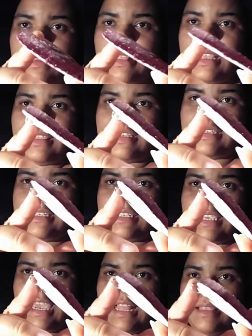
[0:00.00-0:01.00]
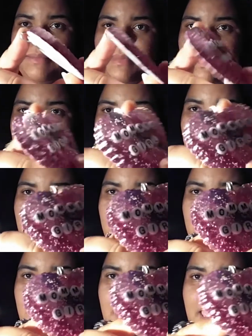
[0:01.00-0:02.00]
like the scalloped
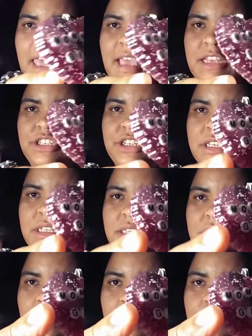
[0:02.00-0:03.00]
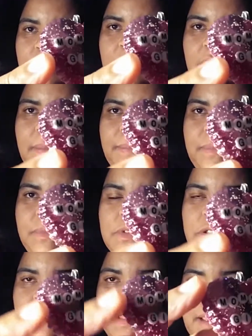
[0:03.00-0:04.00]
edges on them,
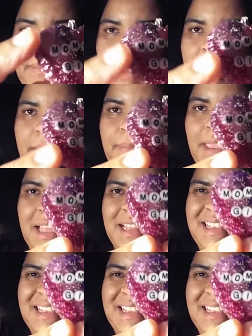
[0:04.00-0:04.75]
sort of like a pie pan.